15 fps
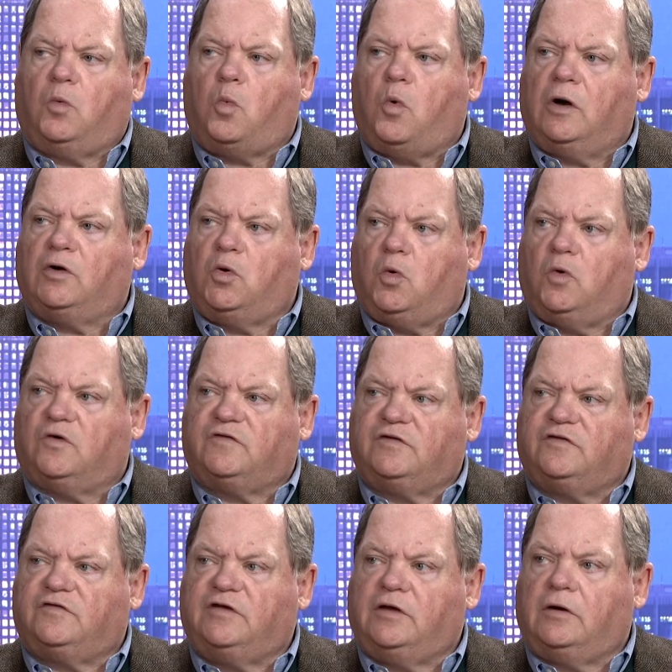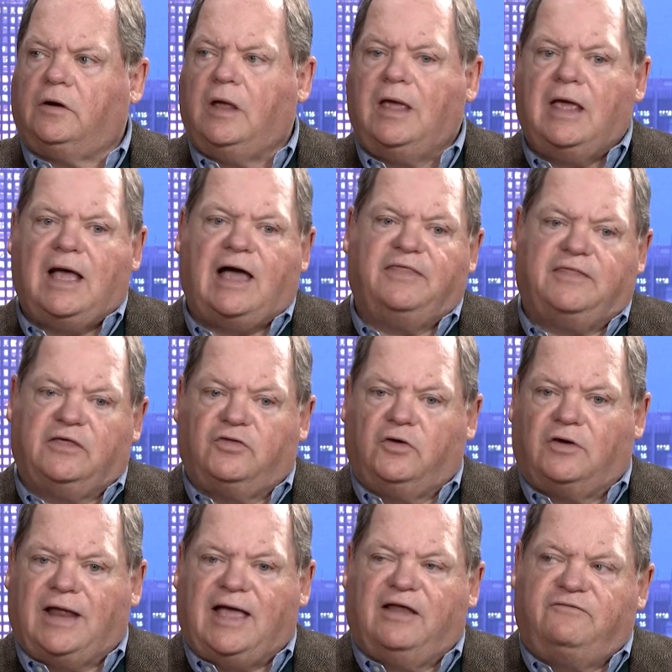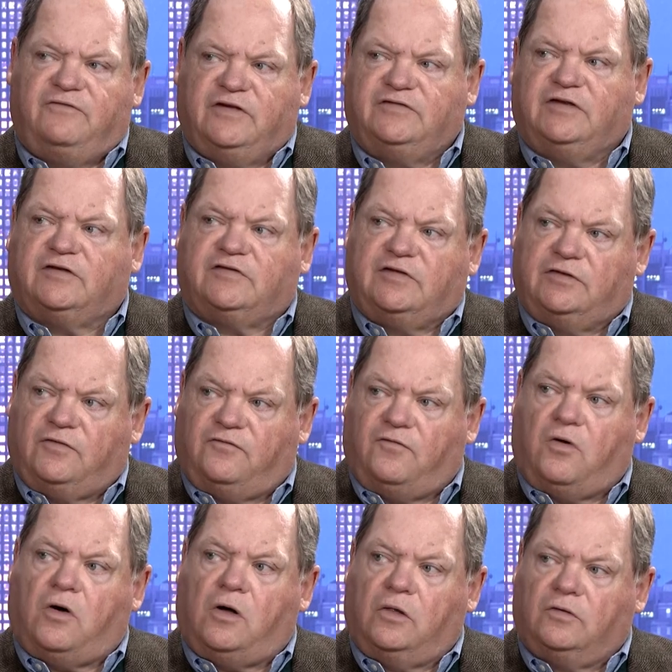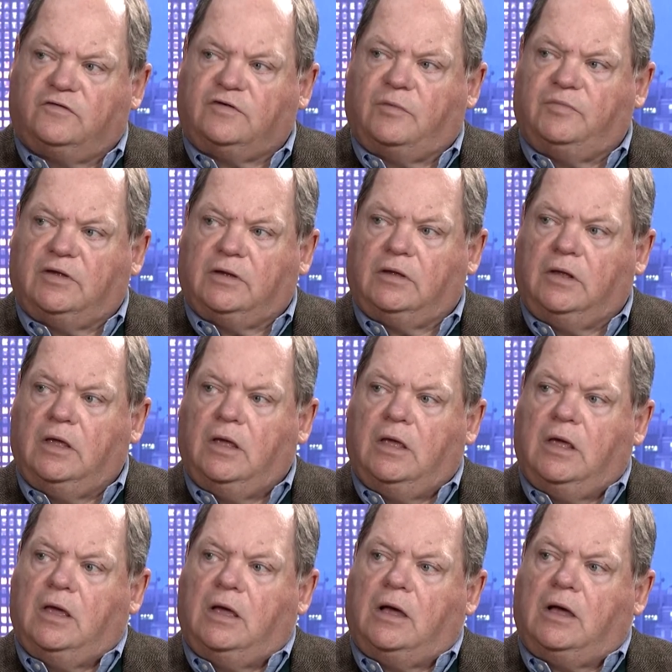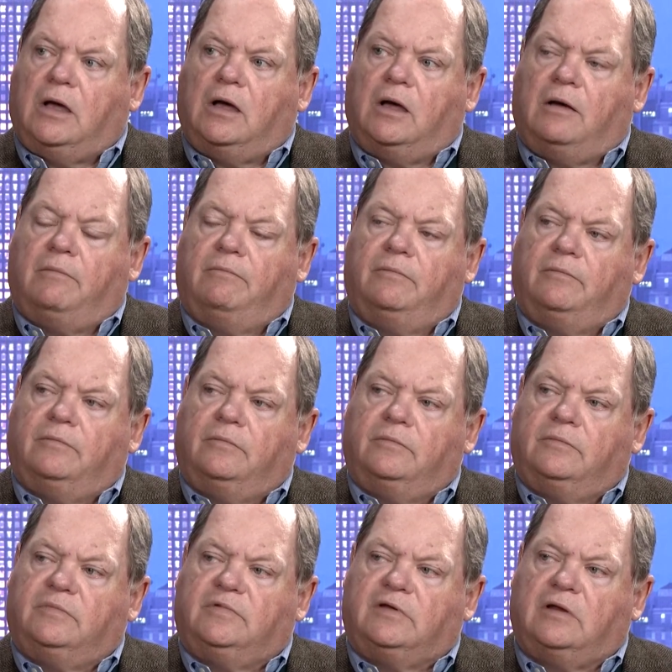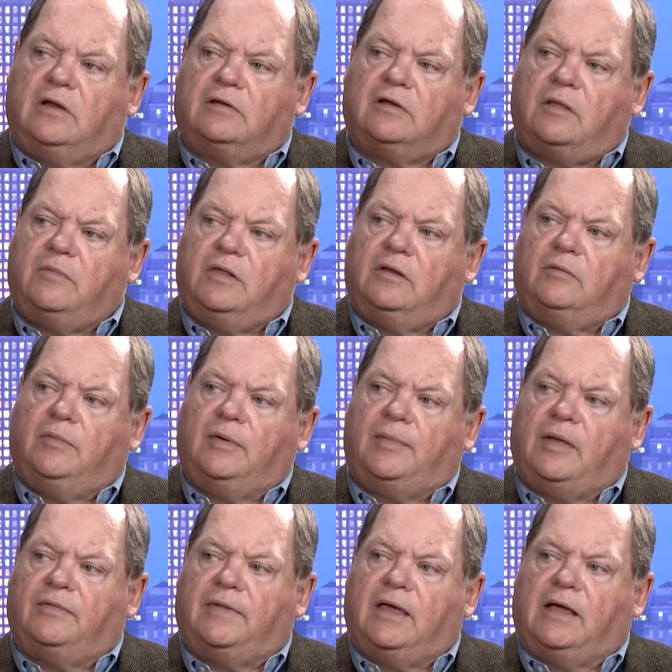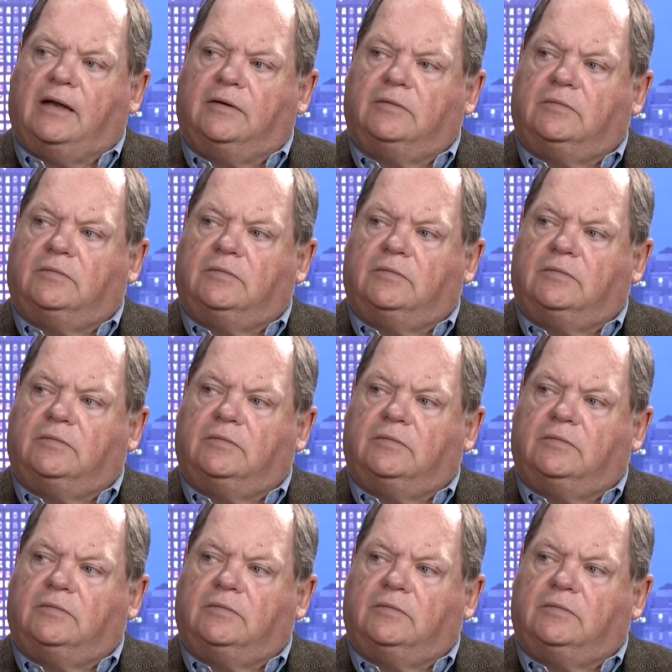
one course this year. I think they're going to add physics in the fall or something. Tell me a little bit about that.